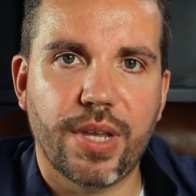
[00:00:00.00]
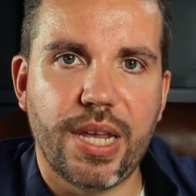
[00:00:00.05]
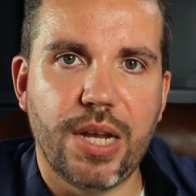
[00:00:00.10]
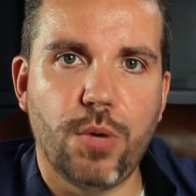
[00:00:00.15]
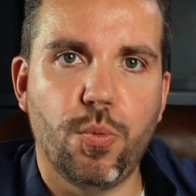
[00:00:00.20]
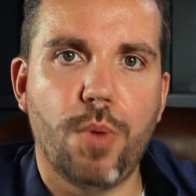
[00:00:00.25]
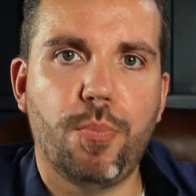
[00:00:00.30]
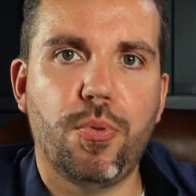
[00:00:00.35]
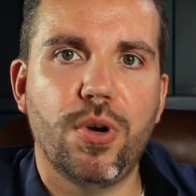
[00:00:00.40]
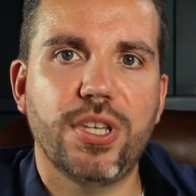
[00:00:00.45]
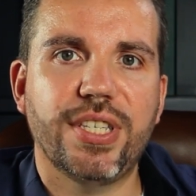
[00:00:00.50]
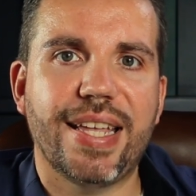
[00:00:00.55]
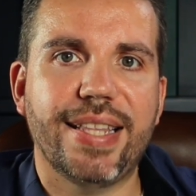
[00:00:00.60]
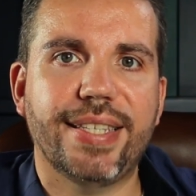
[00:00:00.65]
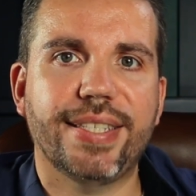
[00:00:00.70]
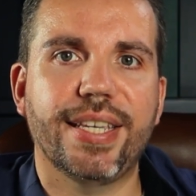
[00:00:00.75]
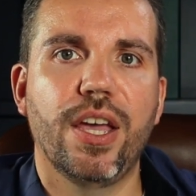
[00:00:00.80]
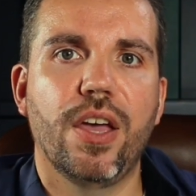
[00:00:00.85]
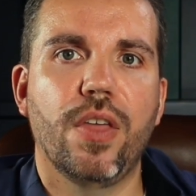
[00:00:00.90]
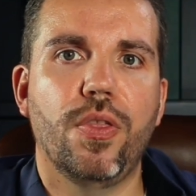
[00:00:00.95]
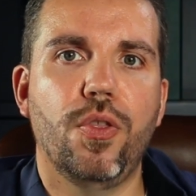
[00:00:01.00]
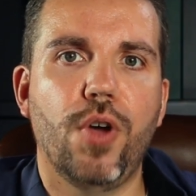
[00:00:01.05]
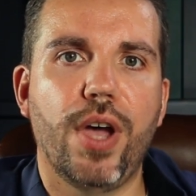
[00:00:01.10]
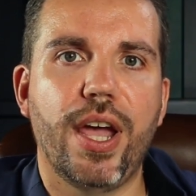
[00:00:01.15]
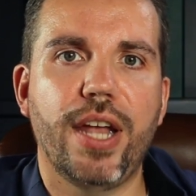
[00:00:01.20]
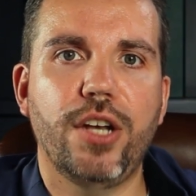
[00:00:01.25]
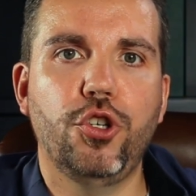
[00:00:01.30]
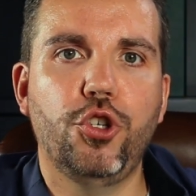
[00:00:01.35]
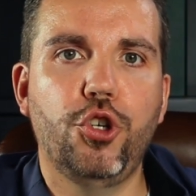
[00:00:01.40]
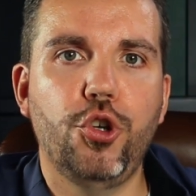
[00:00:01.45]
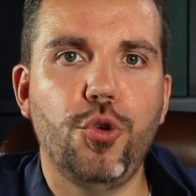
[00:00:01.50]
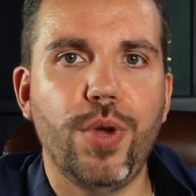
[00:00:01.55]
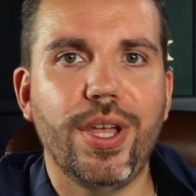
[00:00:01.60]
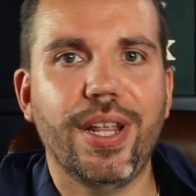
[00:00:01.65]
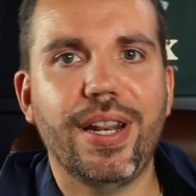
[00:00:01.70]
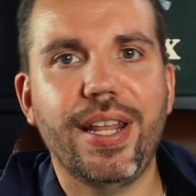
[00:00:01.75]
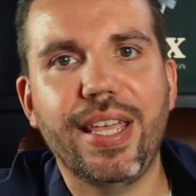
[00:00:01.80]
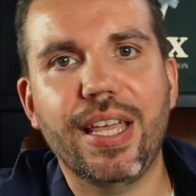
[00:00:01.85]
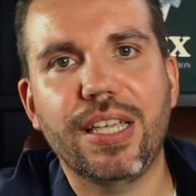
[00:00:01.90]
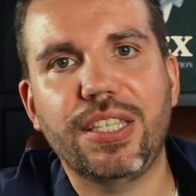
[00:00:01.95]
It represents the
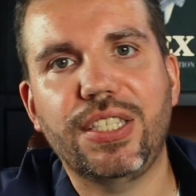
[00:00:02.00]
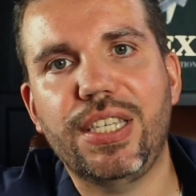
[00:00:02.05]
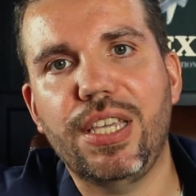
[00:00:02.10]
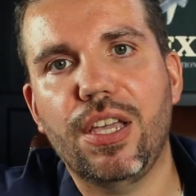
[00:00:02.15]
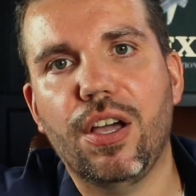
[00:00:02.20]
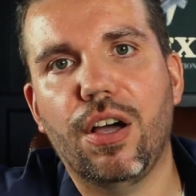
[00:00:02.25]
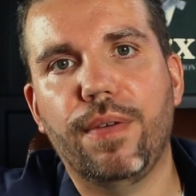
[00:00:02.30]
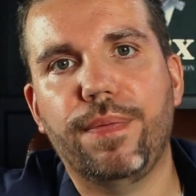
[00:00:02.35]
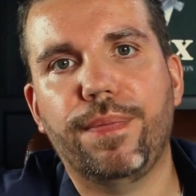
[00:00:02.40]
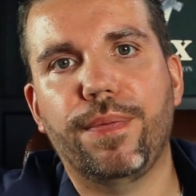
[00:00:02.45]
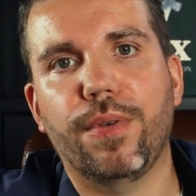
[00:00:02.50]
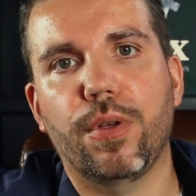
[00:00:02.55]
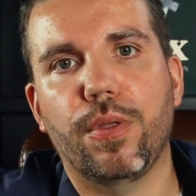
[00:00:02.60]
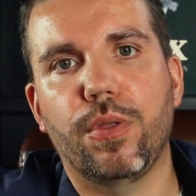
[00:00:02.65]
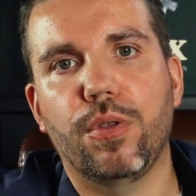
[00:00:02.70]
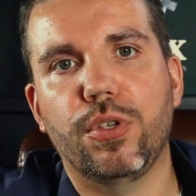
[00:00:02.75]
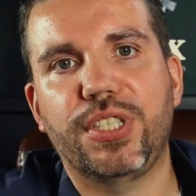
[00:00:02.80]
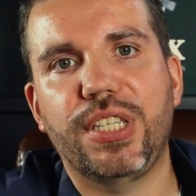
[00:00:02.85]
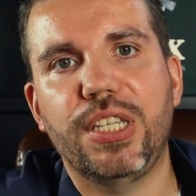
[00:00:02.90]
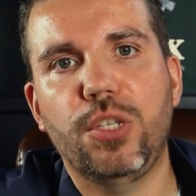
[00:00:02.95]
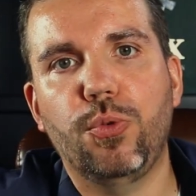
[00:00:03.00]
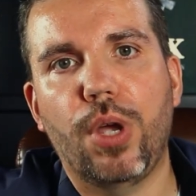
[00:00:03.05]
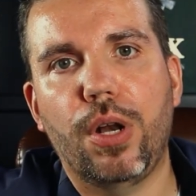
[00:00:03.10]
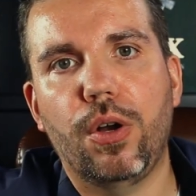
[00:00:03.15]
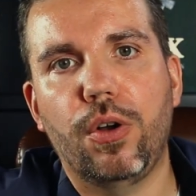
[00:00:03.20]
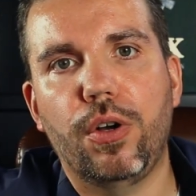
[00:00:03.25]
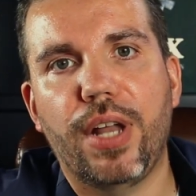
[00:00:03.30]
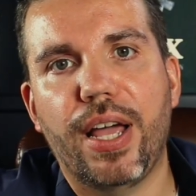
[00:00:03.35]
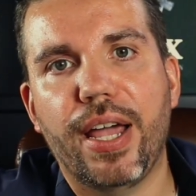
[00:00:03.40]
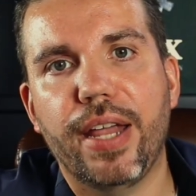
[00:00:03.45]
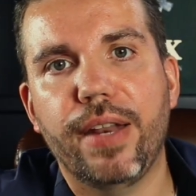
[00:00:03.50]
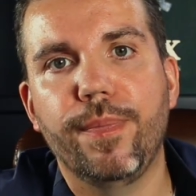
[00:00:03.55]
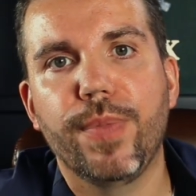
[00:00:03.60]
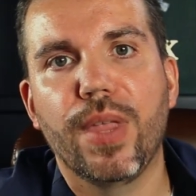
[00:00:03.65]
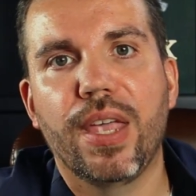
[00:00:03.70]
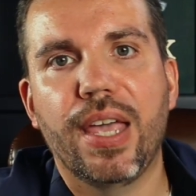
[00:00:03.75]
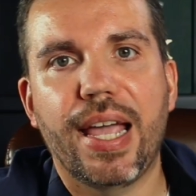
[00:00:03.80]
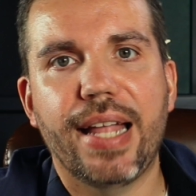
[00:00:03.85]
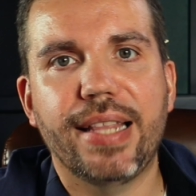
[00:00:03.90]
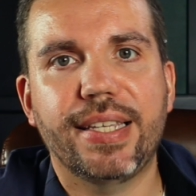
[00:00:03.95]
enduring legacy of the Sea-Dweller line
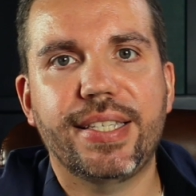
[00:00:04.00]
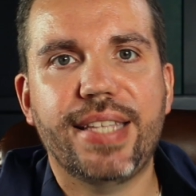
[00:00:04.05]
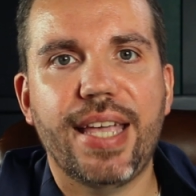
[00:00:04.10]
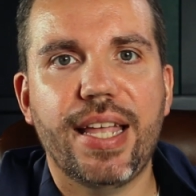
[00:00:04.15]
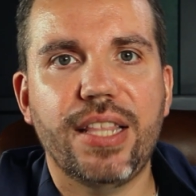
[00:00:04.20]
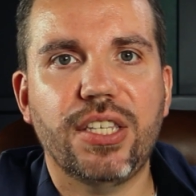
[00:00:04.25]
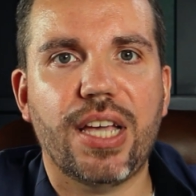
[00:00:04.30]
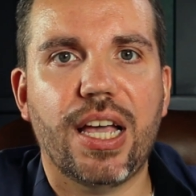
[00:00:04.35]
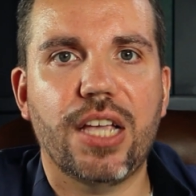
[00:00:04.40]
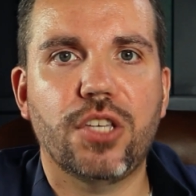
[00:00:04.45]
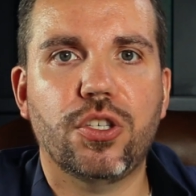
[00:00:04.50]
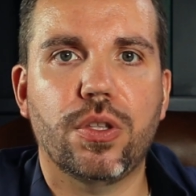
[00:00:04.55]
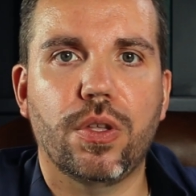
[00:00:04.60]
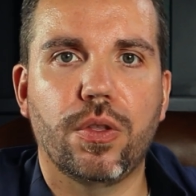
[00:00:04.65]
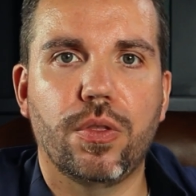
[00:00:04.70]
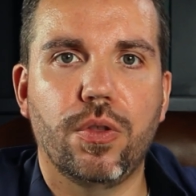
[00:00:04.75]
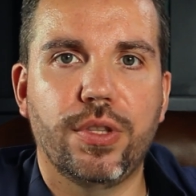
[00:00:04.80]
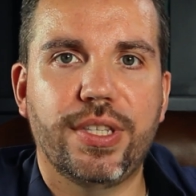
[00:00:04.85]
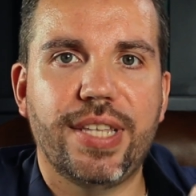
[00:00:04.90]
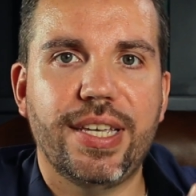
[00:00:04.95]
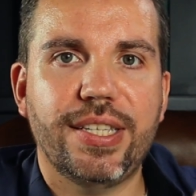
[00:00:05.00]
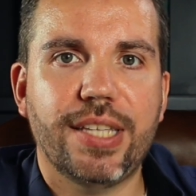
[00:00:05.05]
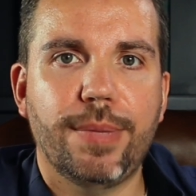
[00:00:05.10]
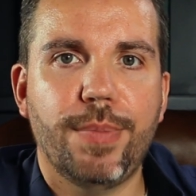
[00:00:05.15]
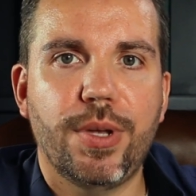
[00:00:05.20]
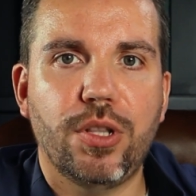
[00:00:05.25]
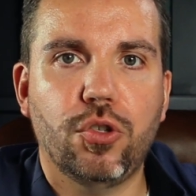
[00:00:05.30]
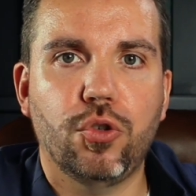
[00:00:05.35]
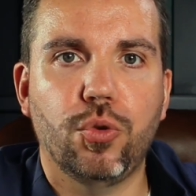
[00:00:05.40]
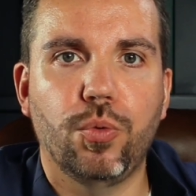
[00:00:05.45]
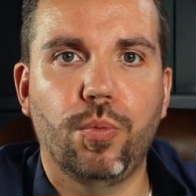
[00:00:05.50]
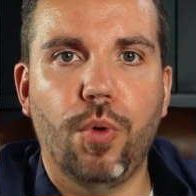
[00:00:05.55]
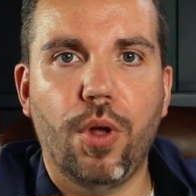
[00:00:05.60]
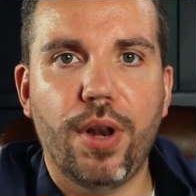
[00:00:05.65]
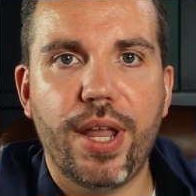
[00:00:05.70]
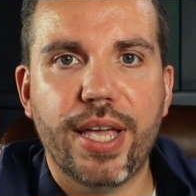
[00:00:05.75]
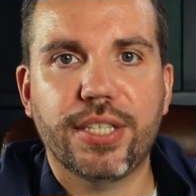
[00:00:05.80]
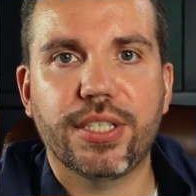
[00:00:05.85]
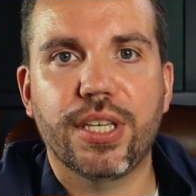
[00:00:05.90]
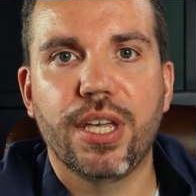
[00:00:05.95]
and stands as the testament to
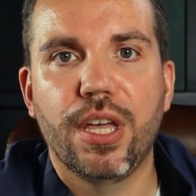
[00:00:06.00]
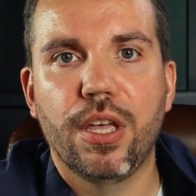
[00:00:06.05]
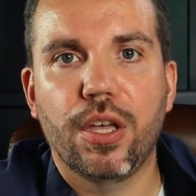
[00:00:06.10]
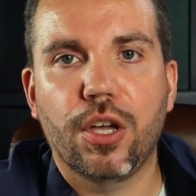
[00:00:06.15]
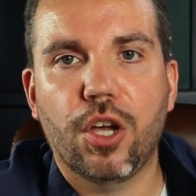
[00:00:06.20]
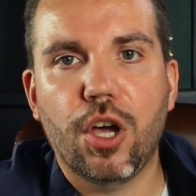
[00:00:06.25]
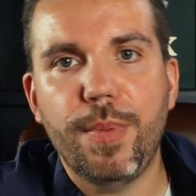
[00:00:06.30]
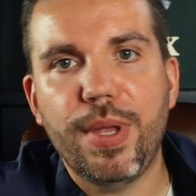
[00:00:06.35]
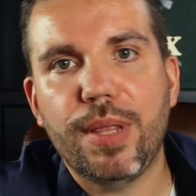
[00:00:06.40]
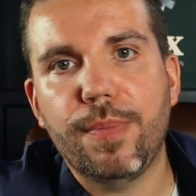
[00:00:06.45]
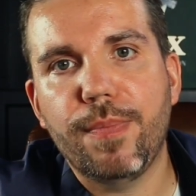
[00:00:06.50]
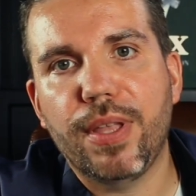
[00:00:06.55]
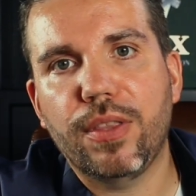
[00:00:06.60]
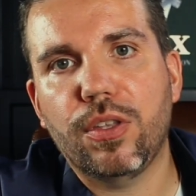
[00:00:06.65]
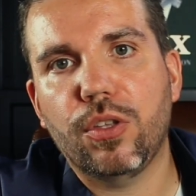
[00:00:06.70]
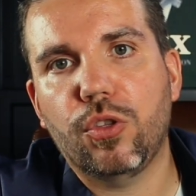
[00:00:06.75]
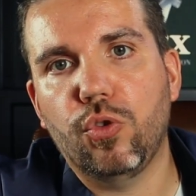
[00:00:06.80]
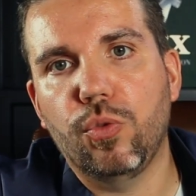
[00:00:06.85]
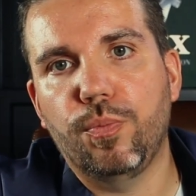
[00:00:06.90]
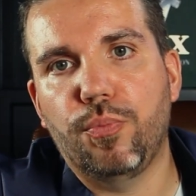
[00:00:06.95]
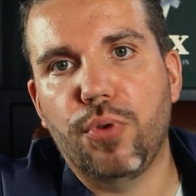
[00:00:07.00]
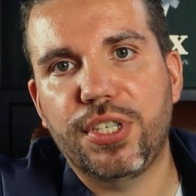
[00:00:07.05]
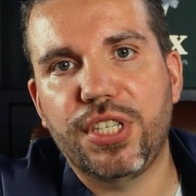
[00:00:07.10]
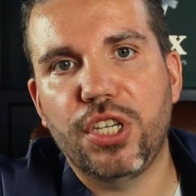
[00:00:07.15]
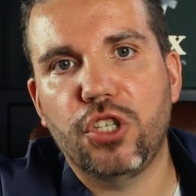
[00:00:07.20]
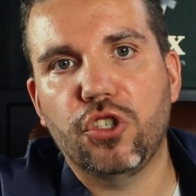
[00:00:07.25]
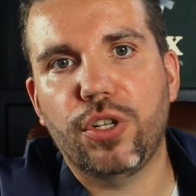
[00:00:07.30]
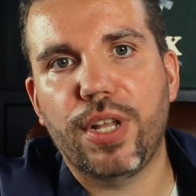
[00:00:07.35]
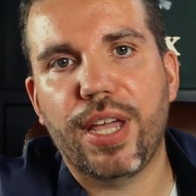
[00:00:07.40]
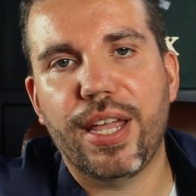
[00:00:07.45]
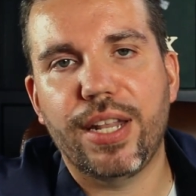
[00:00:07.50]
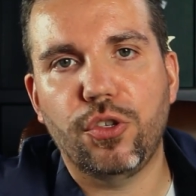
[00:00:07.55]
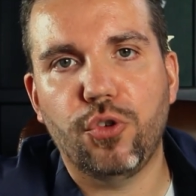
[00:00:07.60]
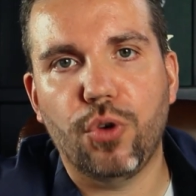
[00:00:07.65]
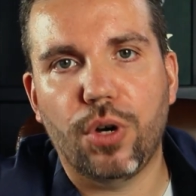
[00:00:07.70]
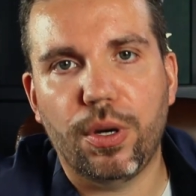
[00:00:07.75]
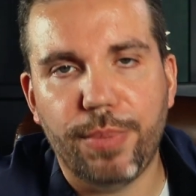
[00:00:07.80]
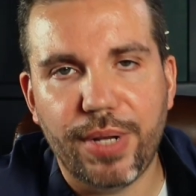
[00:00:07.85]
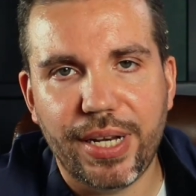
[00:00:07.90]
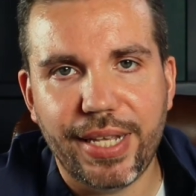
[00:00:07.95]
Rolex's commitment to precision and
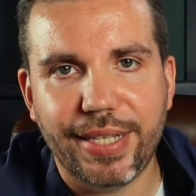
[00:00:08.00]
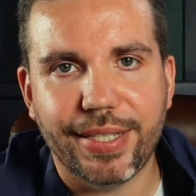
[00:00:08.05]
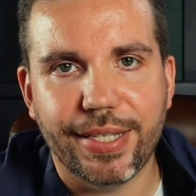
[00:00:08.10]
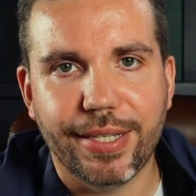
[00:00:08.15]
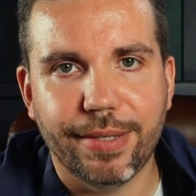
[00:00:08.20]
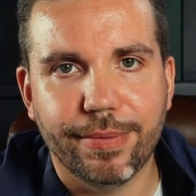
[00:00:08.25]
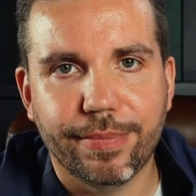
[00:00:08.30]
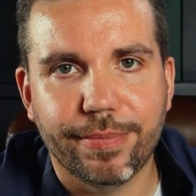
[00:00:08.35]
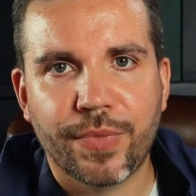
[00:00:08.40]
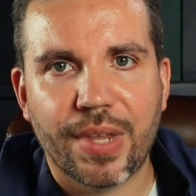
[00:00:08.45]
durability.